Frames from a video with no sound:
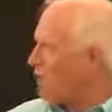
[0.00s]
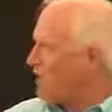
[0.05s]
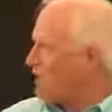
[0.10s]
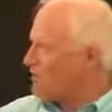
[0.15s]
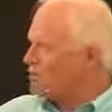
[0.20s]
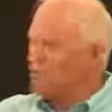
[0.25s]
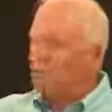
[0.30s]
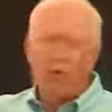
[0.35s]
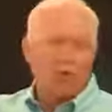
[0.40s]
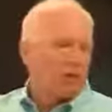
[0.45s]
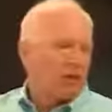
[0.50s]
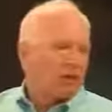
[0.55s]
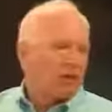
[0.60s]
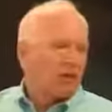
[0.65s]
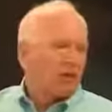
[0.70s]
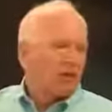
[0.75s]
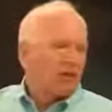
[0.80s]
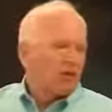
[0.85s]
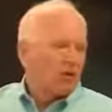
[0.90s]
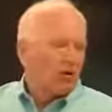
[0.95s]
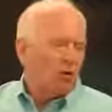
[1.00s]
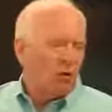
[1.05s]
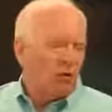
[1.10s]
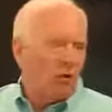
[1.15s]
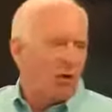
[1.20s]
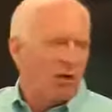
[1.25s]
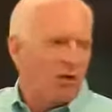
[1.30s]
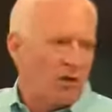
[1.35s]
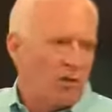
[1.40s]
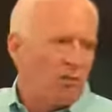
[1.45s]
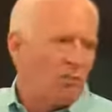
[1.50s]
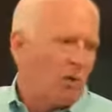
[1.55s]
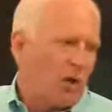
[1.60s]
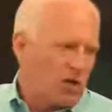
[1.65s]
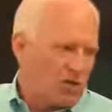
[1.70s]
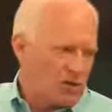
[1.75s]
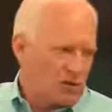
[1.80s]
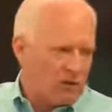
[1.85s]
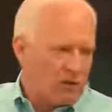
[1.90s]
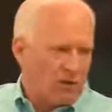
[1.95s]
exothermic or
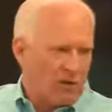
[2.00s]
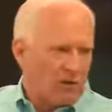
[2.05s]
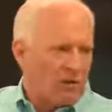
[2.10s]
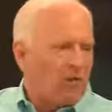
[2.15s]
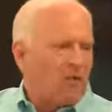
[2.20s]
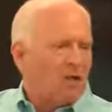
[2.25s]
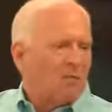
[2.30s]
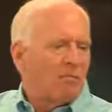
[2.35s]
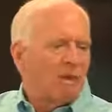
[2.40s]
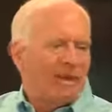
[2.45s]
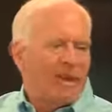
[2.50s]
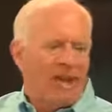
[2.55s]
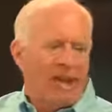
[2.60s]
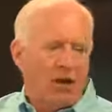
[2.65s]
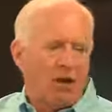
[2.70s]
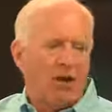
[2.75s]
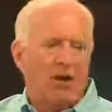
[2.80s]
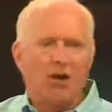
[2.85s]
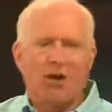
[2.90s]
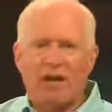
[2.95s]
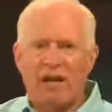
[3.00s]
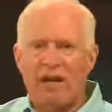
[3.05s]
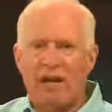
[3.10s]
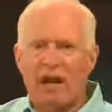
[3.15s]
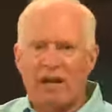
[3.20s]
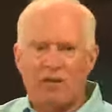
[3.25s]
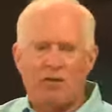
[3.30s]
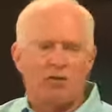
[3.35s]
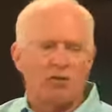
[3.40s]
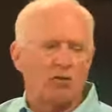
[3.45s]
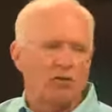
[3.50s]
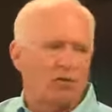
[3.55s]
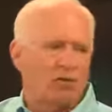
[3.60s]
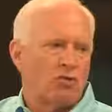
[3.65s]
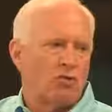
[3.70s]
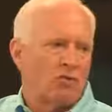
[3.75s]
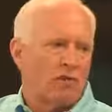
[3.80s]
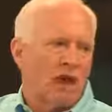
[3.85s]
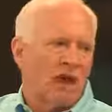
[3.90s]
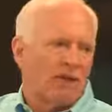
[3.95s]
compression, that mechanical connectors
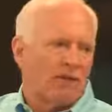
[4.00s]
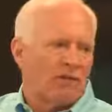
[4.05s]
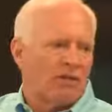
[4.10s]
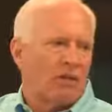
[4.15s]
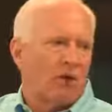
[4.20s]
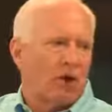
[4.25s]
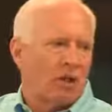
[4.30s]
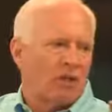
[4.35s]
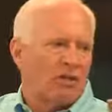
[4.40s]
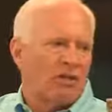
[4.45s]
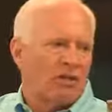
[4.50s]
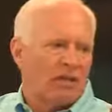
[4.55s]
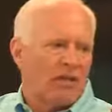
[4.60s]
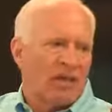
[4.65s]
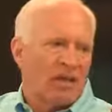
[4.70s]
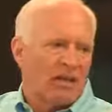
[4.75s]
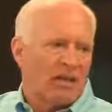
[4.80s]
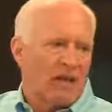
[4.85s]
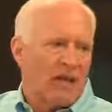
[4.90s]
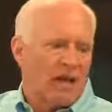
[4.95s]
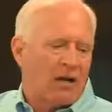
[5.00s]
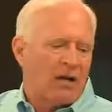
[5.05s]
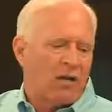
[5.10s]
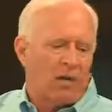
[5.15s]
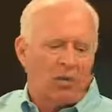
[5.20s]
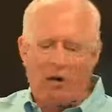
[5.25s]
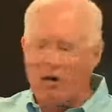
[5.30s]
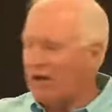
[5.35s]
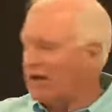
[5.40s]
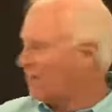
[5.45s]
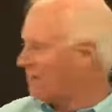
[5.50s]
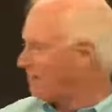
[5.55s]
do not fall into that category.